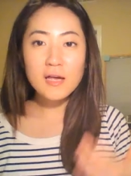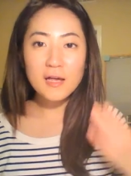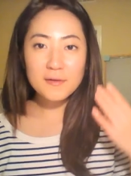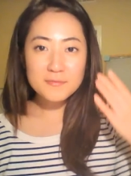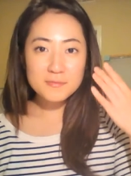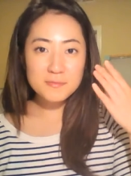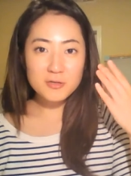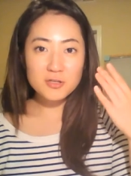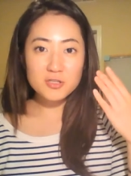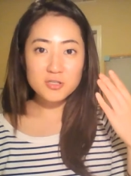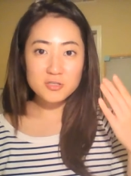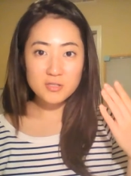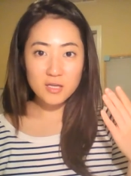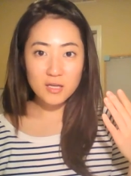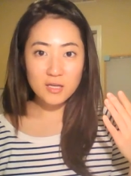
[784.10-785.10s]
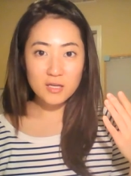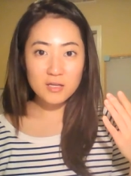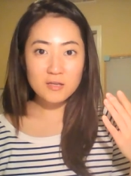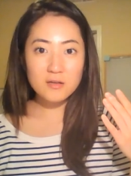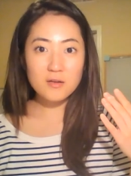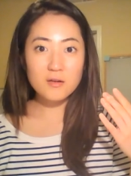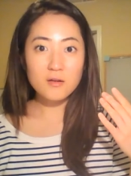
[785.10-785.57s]
helps me
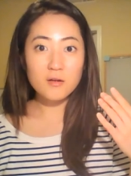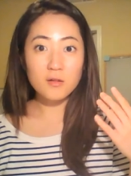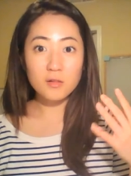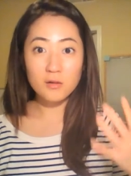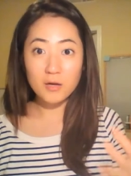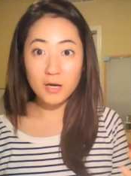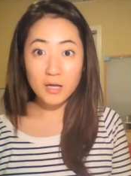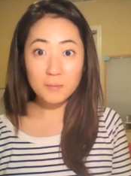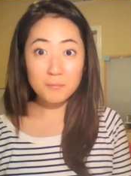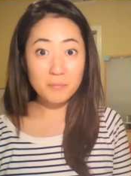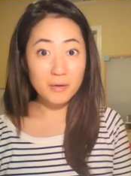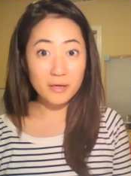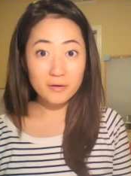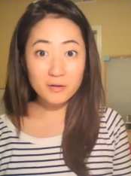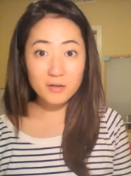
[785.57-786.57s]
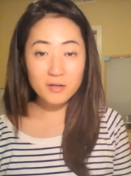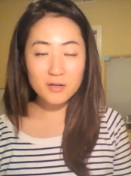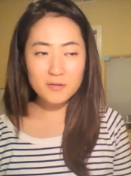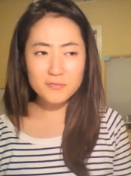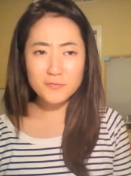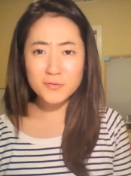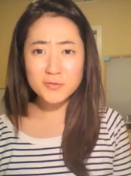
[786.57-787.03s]
understand a lot
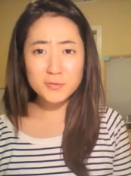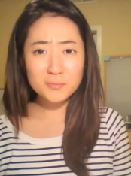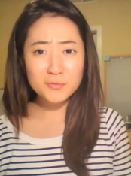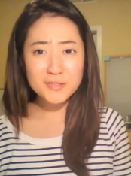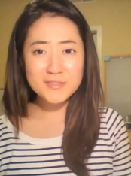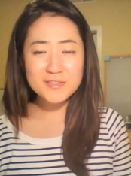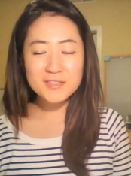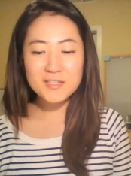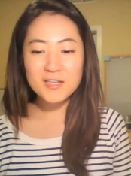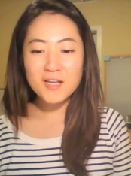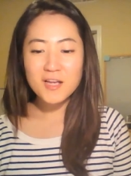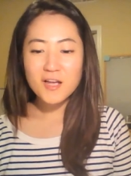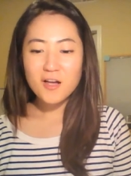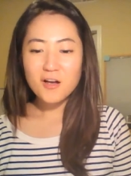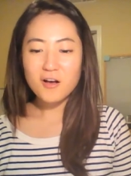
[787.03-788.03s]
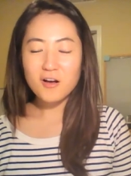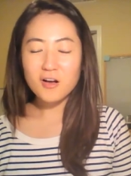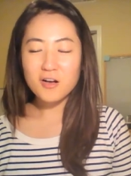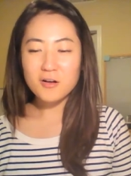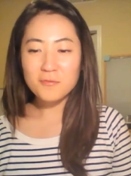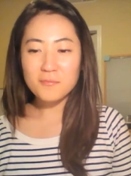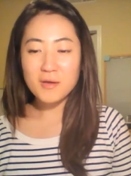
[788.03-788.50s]
better for some reason,
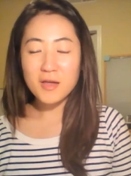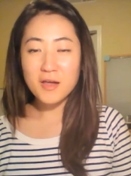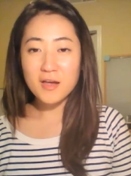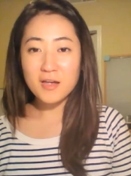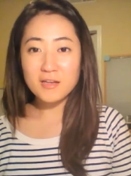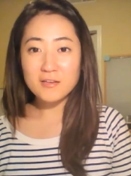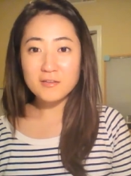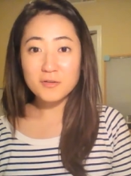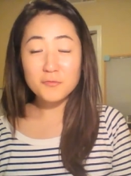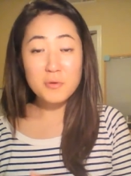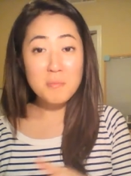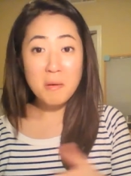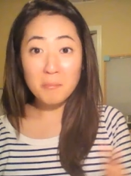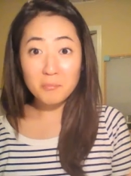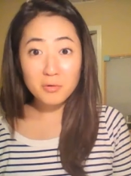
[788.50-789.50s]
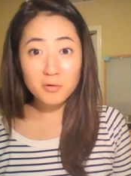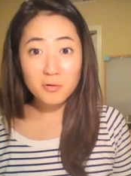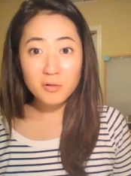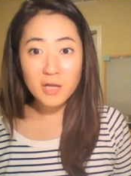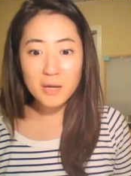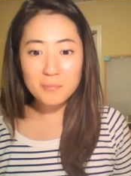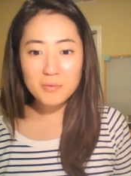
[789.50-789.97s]
and remember a
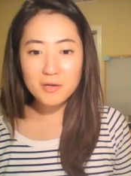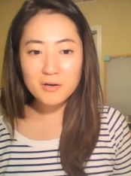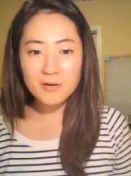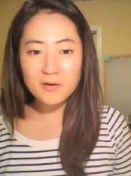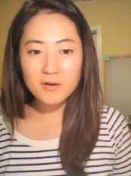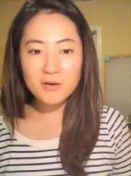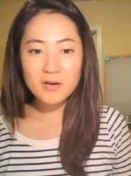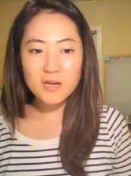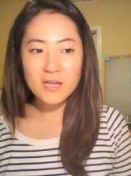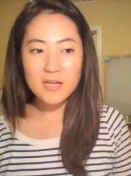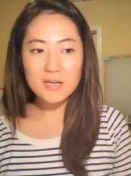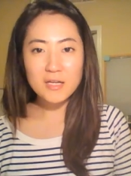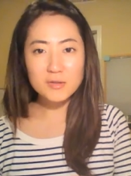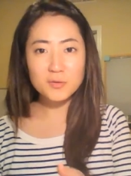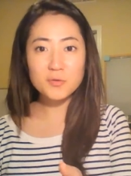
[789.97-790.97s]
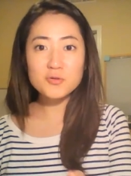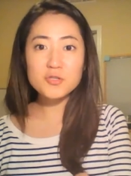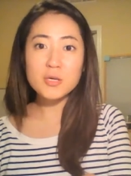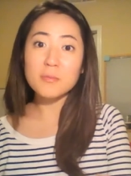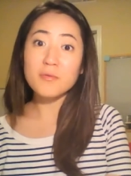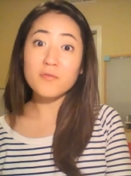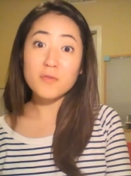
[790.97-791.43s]
lot better. And I told
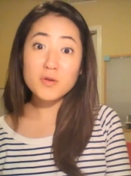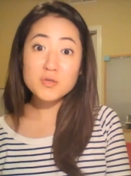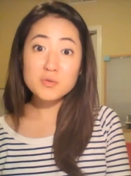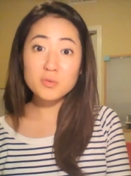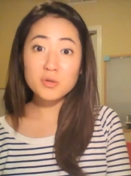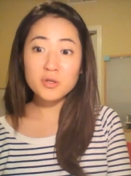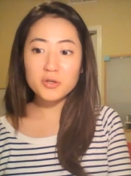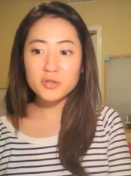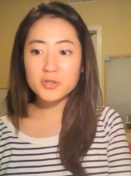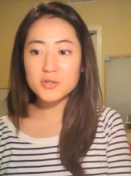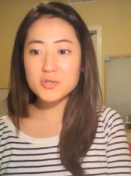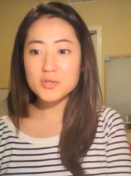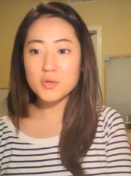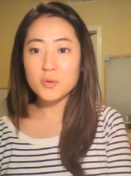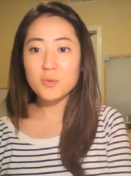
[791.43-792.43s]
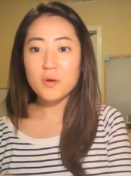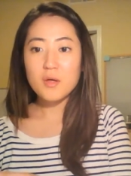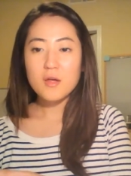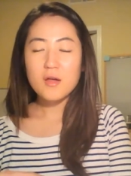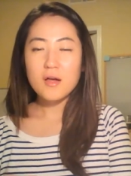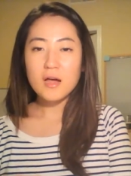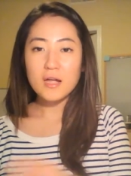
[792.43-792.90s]
you I'm a visual learner, so
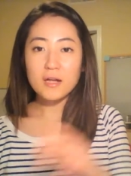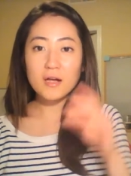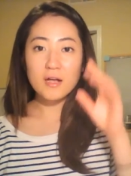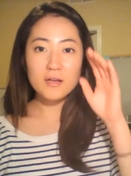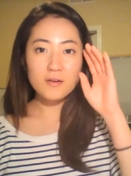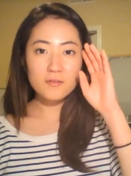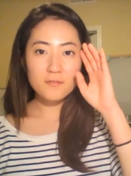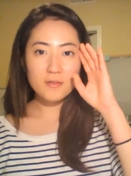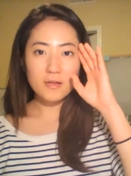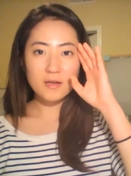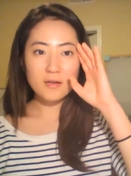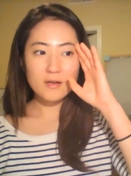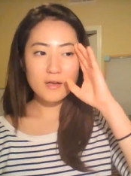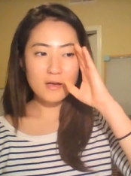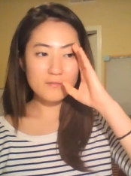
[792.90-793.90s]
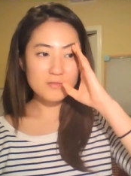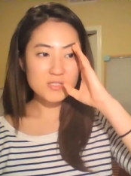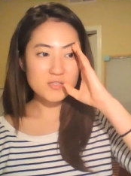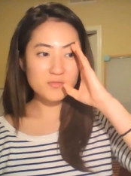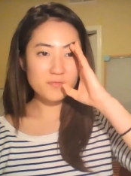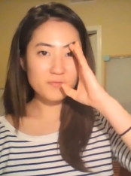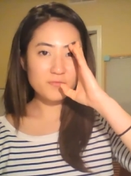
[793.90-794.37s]
I kind of like have
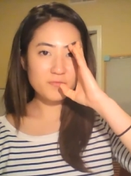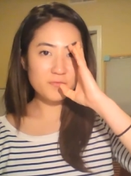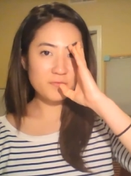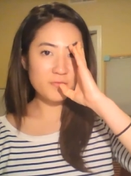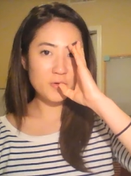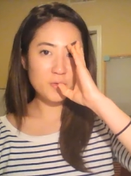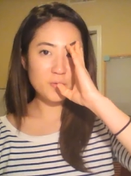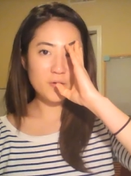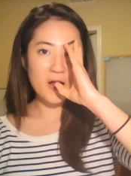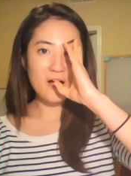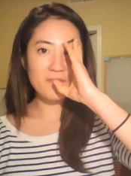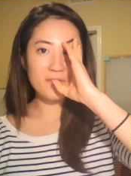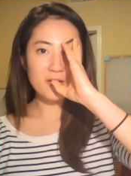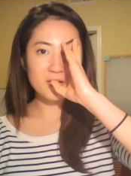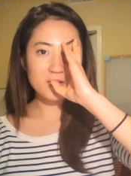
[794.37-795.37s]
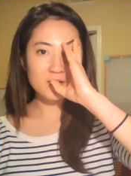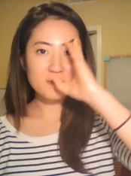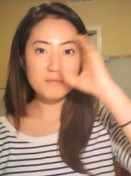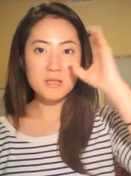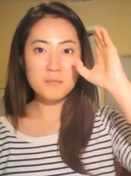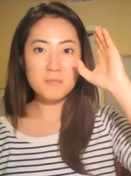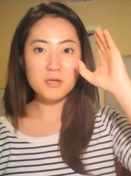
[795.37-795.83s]
this photographic
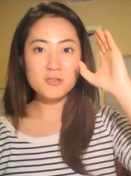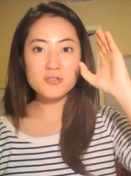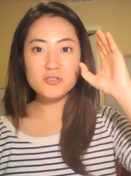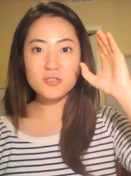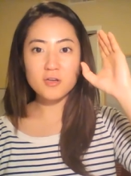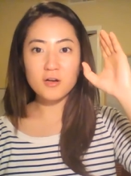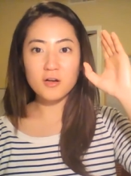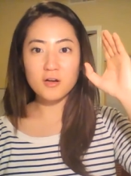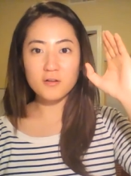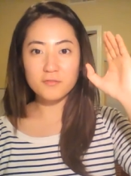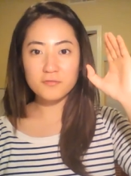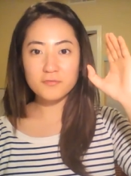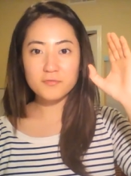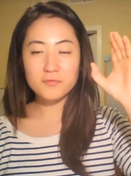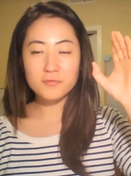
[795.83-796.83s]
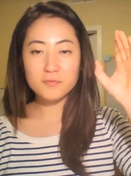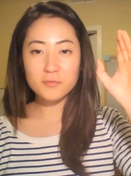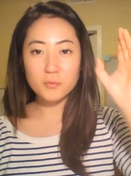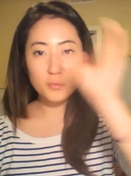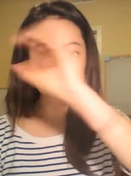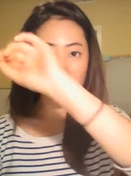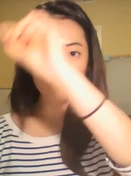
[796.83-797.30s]
image of
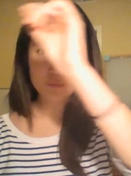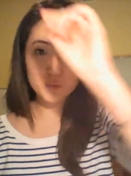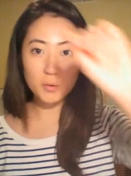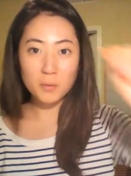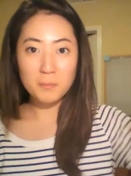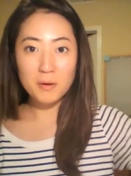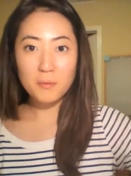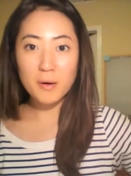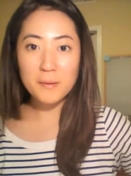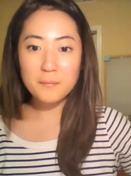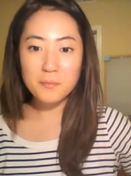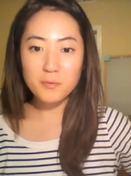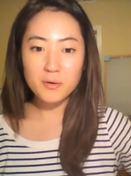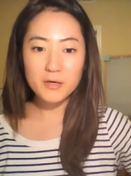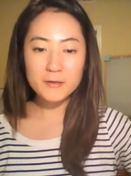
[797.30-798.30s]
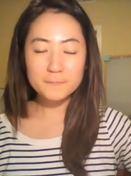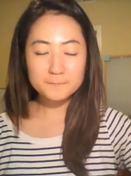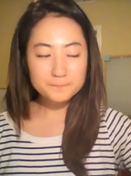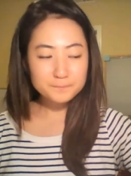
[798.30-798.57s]
what I wrote on my whiteboard.